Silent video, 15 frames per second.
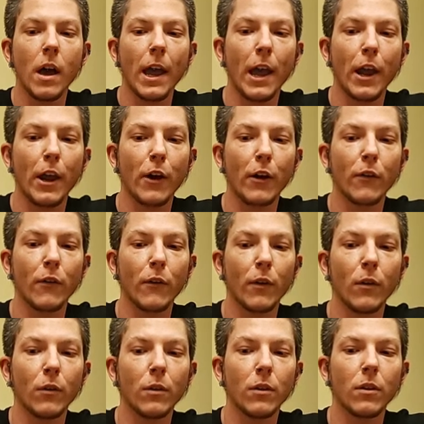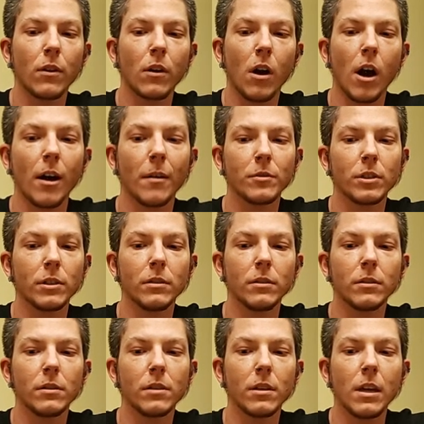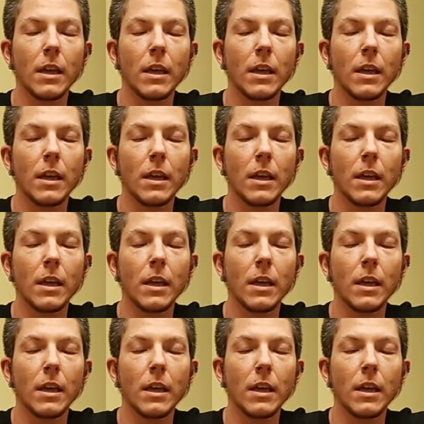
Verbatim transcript: hair growth options